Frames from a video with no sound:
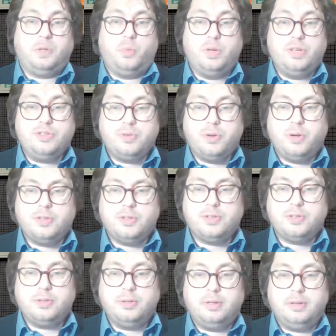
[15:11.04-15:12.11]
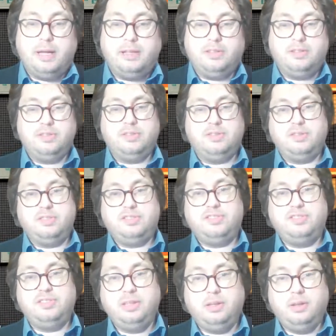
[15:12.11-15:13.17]
research, as it's
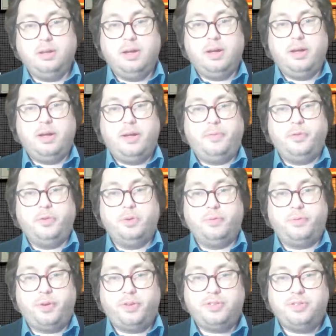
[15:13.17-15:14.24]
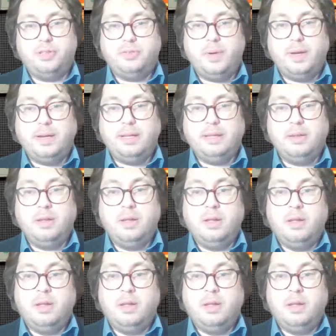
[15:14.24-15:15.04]
still university training,